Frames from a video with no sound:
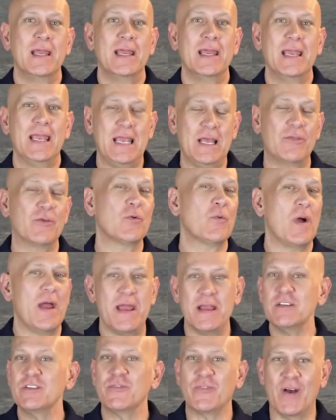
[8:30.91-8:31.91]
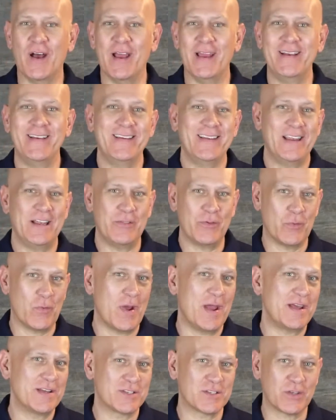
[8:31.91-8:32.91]
Either way is fine, either
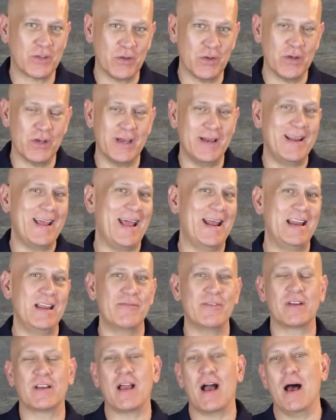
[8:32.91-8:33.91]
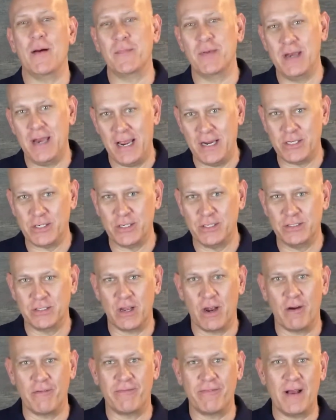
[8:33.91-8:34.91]
way is good, and even combinations
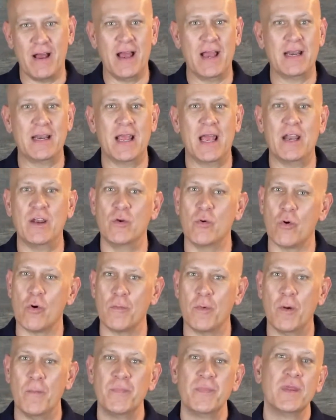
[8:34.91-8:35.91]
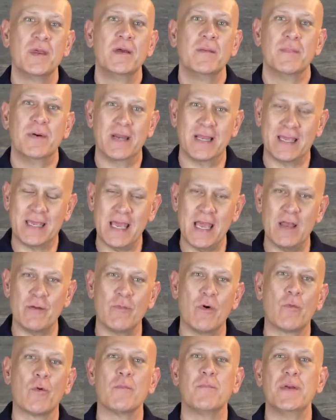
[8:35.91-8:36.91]
are fine and normal. But again,
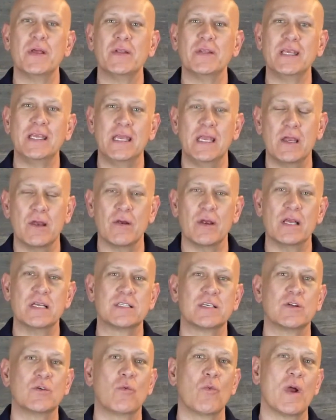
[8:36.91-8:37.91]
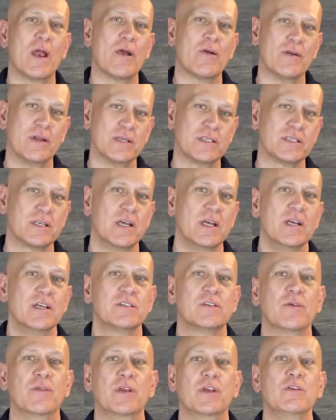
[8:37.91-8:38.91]
what we're building here is an awareness
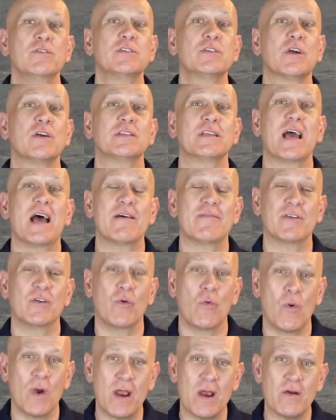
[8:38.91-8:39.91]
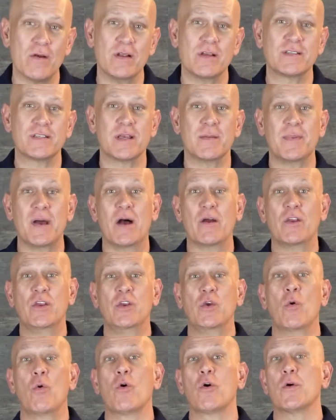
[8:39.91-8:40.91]
so that you start to have an awareness about
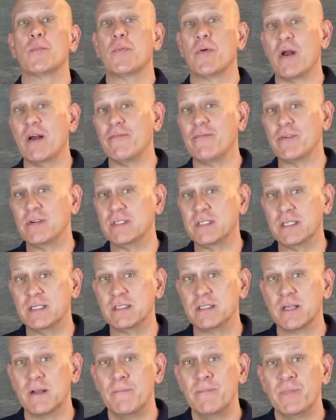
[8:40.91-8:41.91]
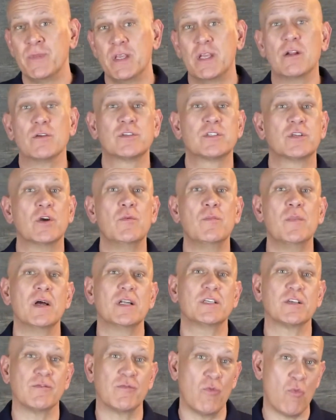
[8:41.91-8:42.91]
your preferences. You know, so
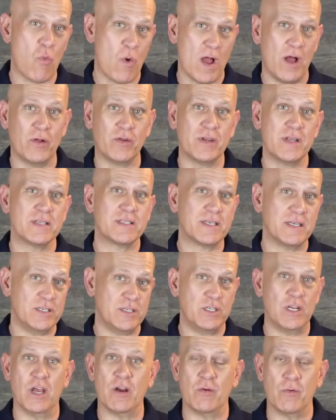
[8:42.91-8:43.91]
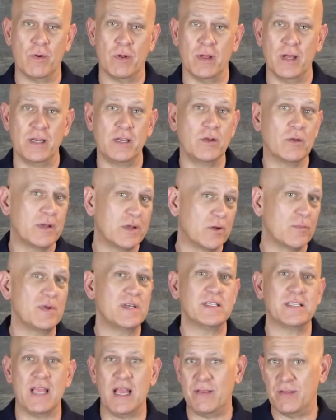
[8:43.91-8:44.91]
much of wellness in general, and you'll hear me
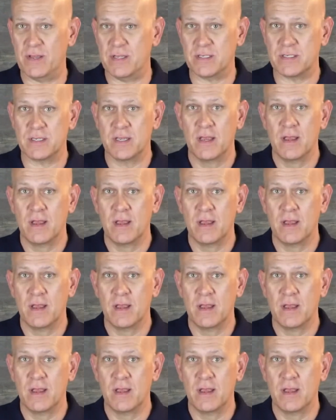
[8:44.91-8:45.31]
say this